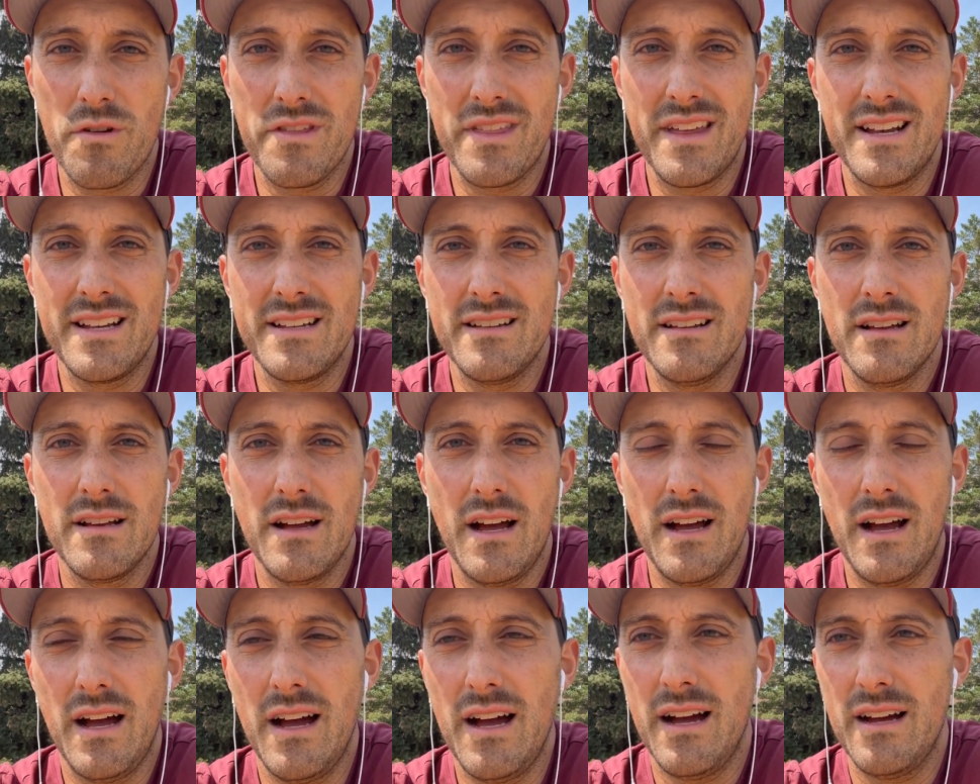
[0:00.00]
than
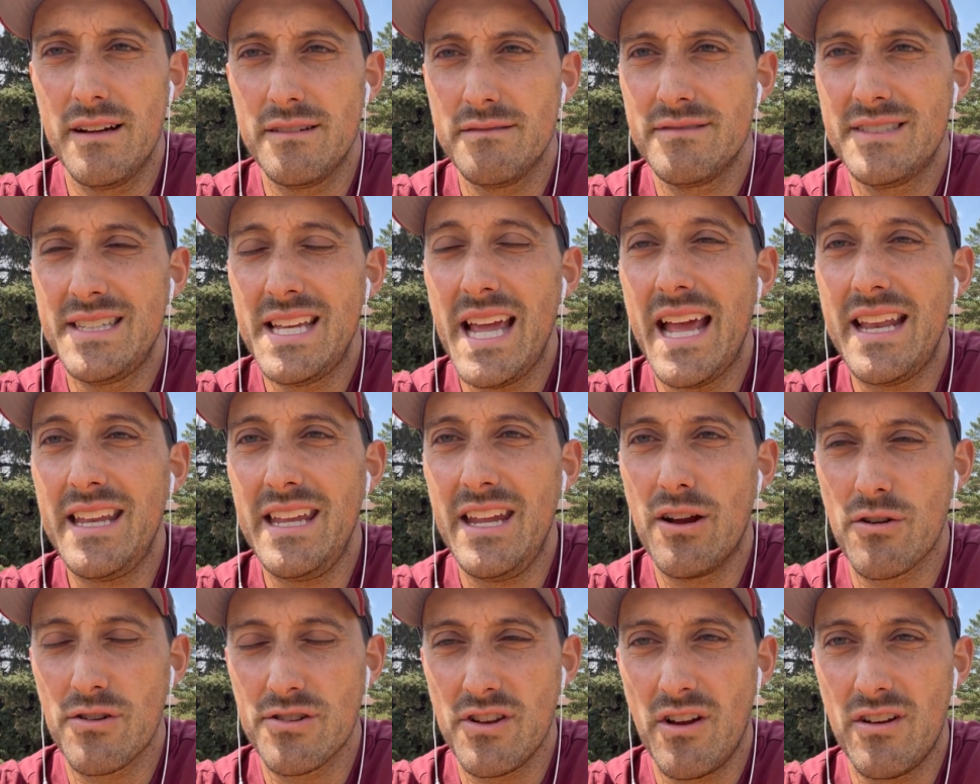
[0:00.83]
10
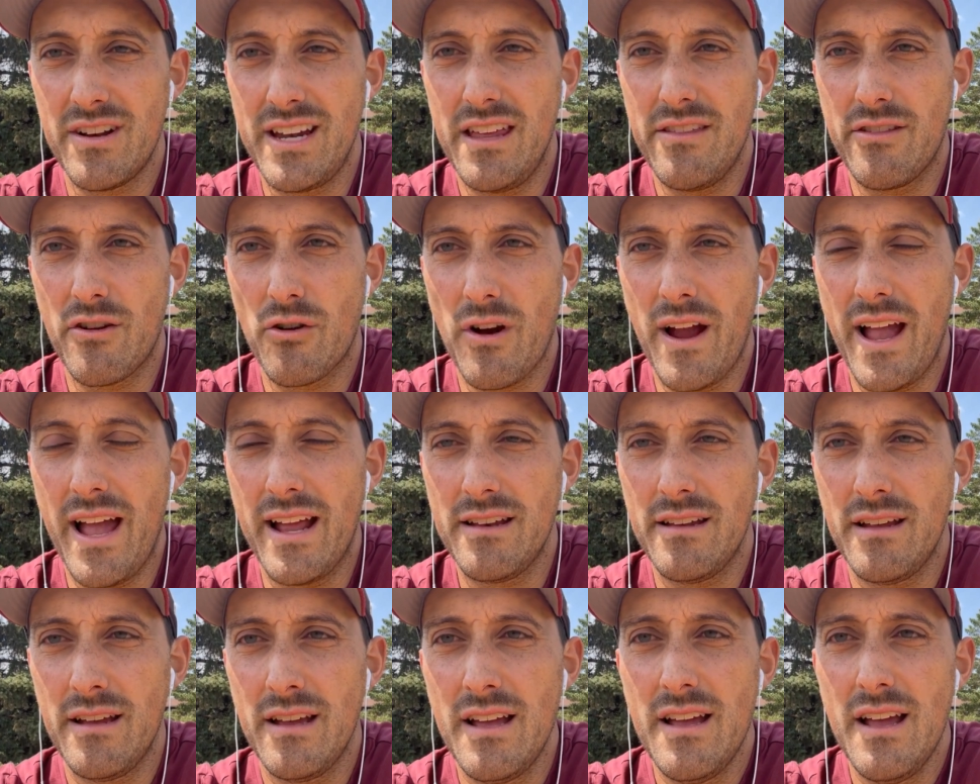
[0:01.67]
years on either end,